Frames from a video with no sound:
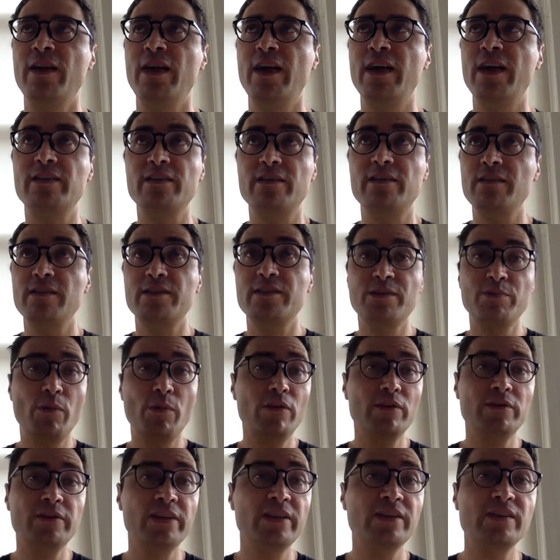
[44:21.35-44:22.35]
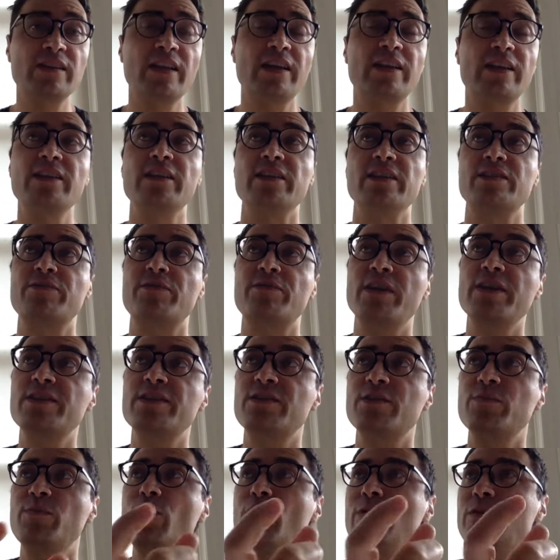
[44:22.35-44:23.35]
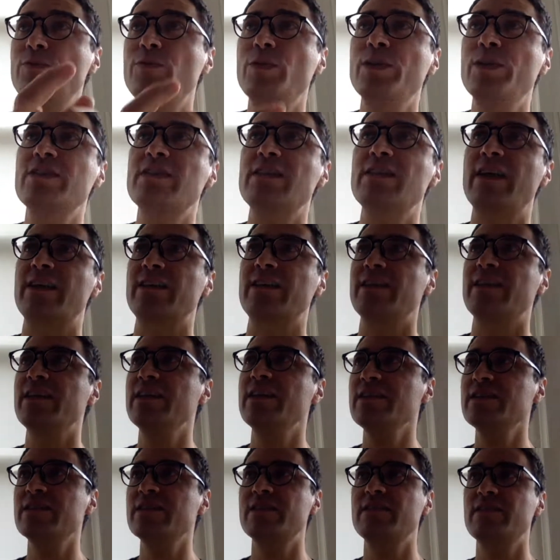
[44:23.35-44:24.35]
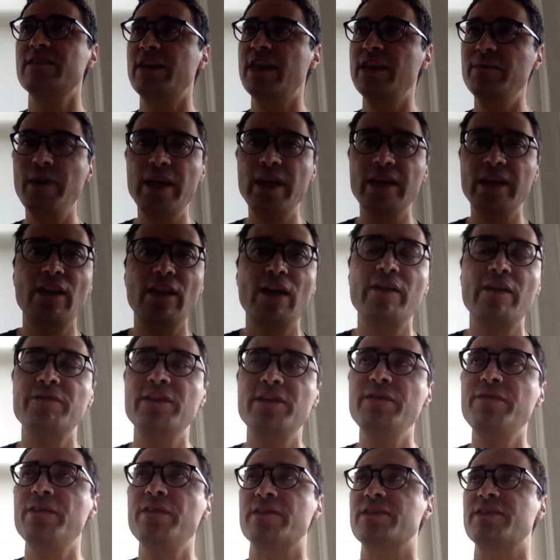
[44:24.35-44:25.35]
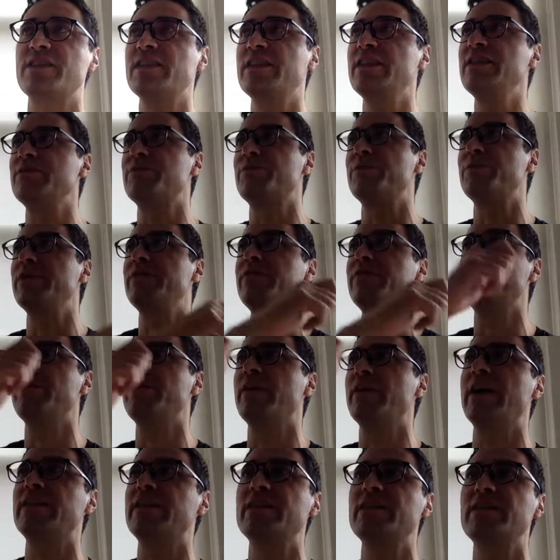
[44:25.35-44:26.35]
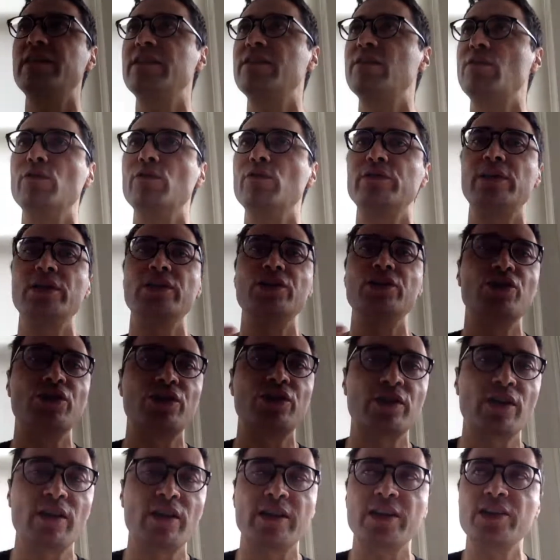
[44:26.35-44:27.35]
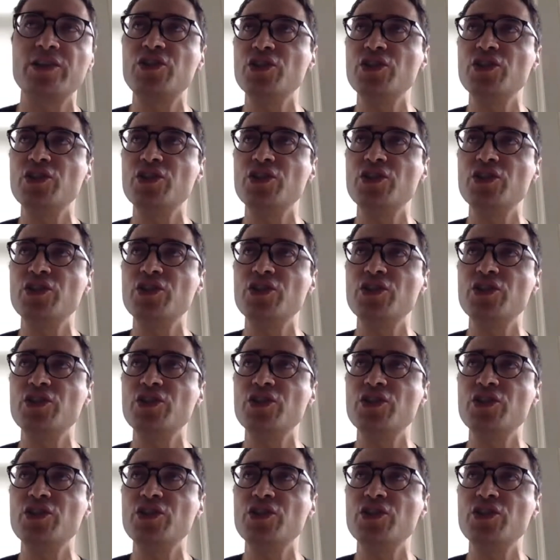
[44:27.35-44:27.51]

And small things like this, right? Yeah. Small tweaks like this can make a lot of difference. He didn't reinvent, he didn't go digital. He